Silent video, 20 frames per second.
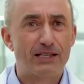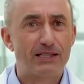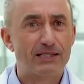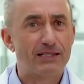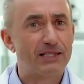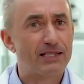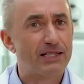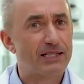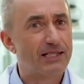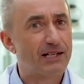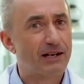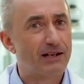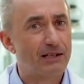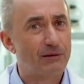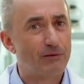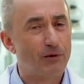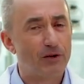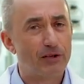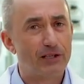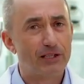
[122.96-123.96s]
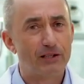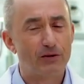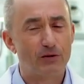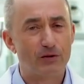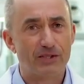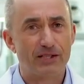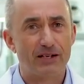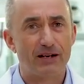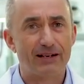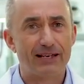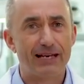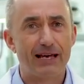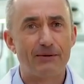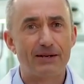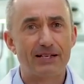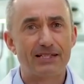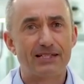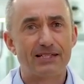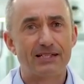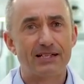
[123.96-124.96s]
these to design the molecules, and our
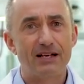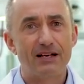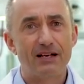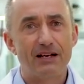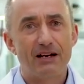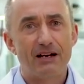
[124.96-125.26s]
chemists